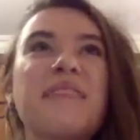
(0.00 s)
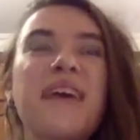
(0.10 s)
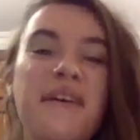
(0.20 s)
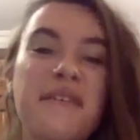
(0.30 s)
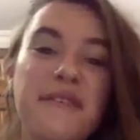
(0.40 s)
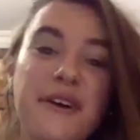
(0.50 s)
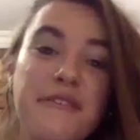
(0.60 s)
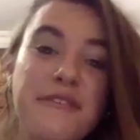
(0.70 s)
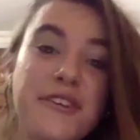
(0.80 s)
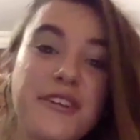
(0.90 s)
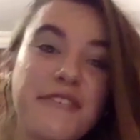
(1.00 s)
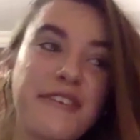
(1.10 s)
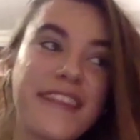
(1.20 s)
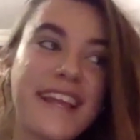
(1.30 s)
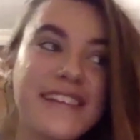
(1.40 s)
we've got a few
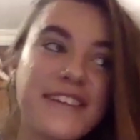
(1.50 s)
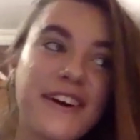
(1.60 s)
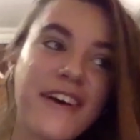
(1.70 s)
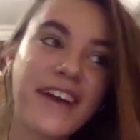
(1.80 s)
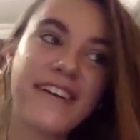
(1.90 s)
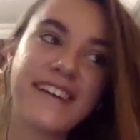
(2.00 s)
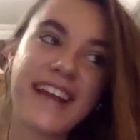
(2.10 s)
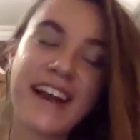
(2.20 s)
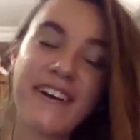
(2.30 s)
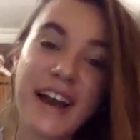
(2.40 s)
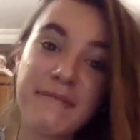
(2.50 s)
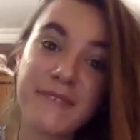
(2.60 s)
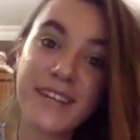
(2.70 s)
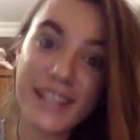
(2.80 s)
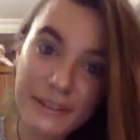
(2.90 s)
different things going on now.
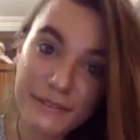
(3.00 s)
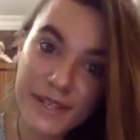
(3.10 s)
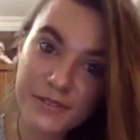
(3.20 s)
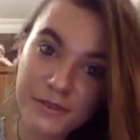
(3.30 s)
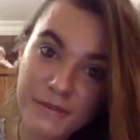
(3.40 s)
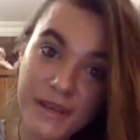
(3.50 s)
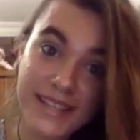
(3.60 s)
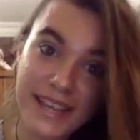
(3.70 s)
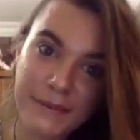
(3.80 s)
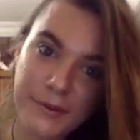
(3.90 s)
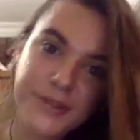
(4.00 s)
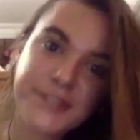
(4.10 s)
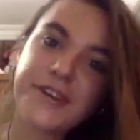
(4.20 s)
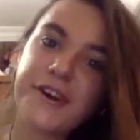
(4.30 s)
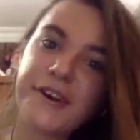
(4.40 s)
I'm nearly finished with my second book.
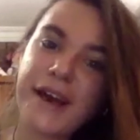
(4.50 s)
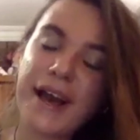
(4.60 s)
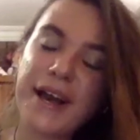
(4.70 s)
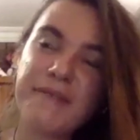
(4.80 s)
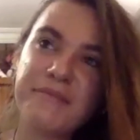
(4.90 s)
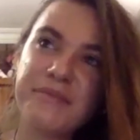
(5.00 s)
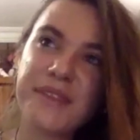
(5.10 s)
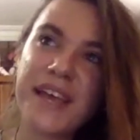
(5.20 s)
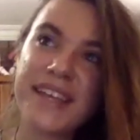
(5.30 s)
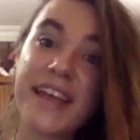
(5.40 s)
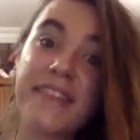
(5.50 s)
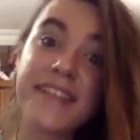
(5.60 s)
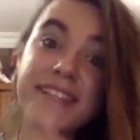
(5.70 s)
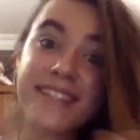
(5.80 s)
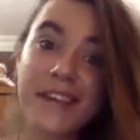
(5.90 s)
So,
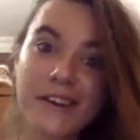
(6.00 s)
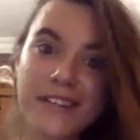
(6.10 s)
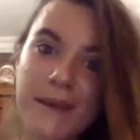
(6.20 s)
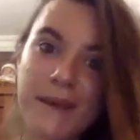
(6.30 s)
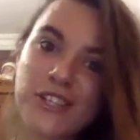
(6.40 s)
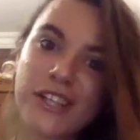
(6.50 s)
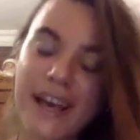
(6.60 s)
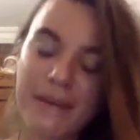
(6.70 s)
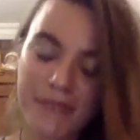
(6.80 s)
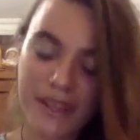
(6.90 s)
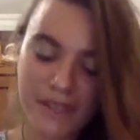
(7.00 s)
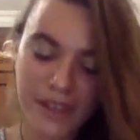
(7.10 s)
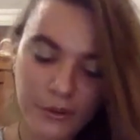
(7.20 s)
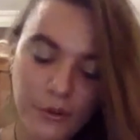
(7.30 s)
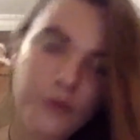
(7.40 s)
this year especially, I'm
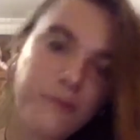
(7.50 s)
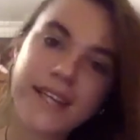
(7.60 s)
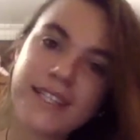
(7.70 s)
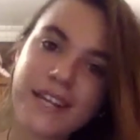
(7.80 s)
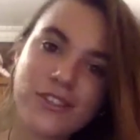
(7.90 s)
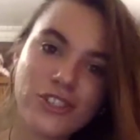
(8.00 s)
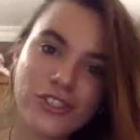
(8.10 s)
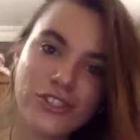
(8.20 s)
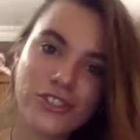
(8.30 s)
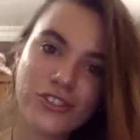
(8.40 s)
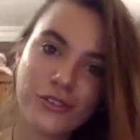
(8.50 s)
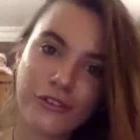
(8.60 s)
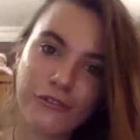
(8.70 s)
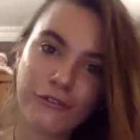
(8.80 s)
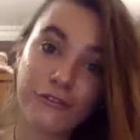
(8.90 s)
giving all my attention to sort
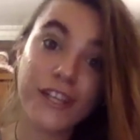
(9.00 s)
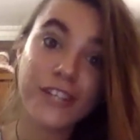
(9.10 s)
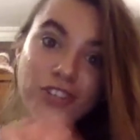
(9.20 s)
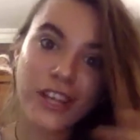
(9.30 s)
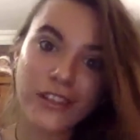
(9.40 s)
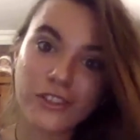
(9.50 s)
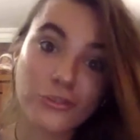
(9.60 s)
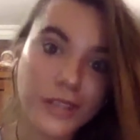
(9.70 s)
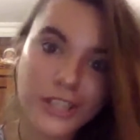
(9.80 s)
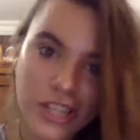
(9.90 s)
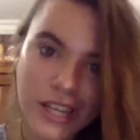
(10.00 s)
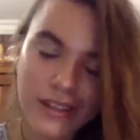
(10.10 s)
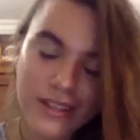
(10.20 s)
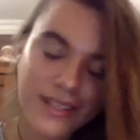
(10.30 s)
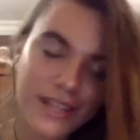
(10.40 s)
of finishing the trilogy
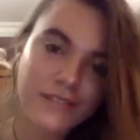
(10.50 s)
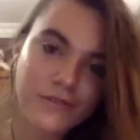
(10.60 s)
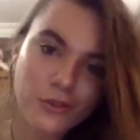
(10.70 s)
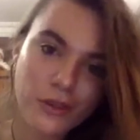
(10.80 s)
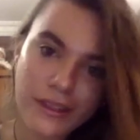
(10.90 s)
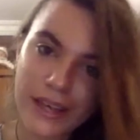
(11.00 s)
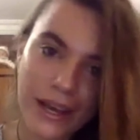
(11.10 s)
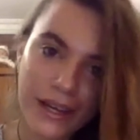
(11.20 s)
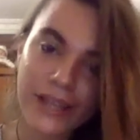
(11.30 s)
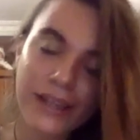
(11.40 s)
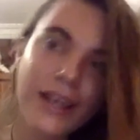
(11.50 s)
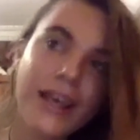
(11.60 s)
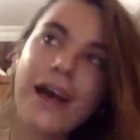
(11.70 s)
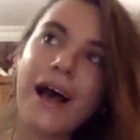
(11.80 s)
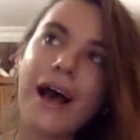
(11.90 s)
in the sense of Dawn of the Guardian,
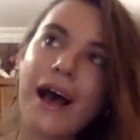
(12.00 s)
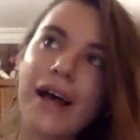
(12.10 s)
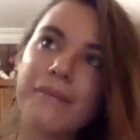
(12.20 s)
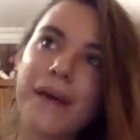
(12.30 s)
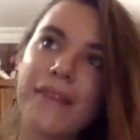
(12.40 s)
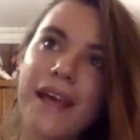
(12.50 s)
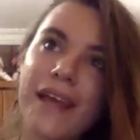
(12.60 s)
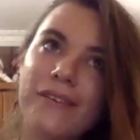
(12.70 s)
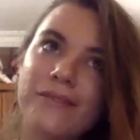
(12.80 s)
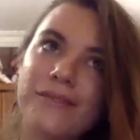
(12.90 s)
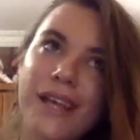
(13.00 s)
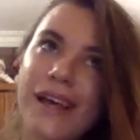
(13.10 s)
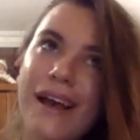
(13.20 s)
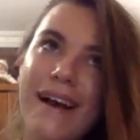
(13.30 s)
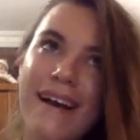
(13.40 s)
and then
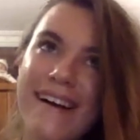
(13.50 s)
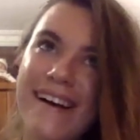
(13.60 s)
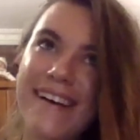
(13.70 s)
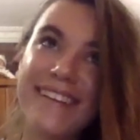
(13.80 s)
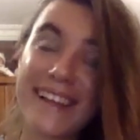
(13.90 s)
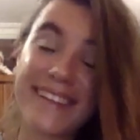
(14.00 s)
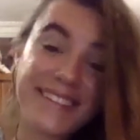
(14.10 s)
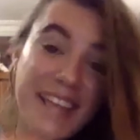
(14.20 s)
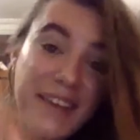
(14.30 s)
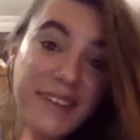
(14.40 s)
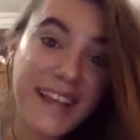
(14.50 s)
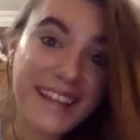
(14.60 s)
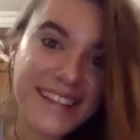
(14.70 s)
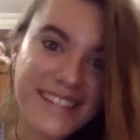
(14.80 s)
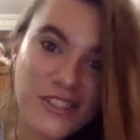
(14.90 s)
seeing where that
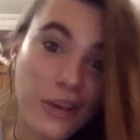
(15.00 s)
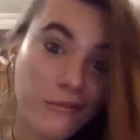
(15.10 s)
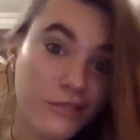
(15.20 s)
leads in terms of